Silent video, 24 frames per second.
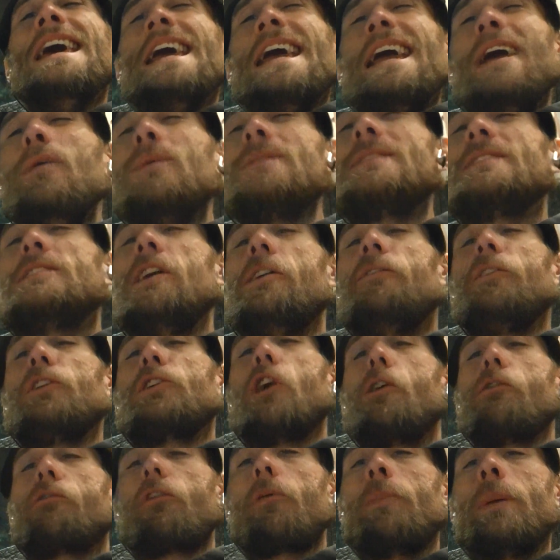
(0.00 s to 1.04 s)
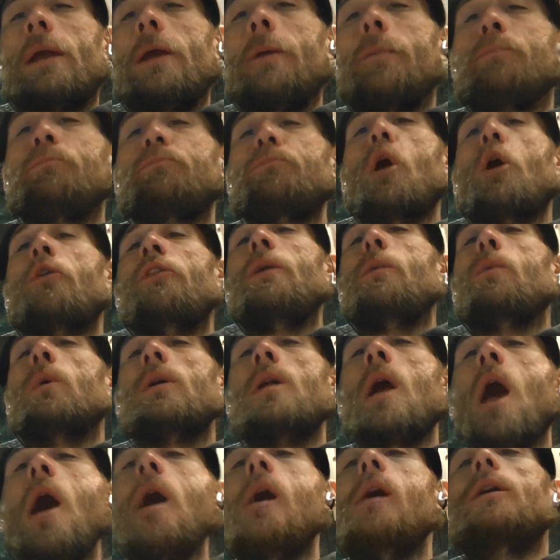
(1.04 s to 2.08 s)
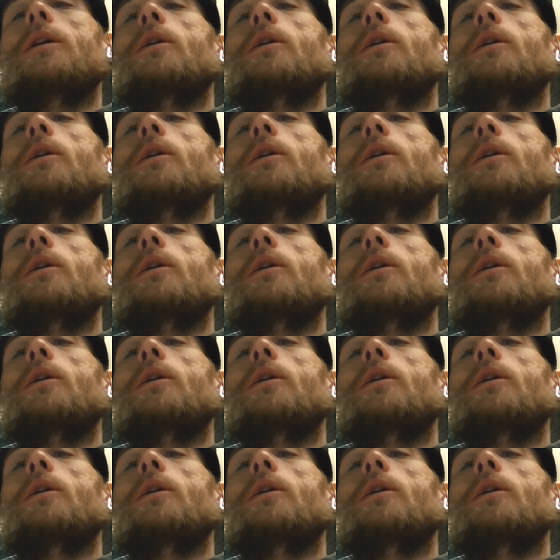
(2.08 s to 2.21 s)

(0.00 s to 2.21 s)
It was difficult for me. No, they were not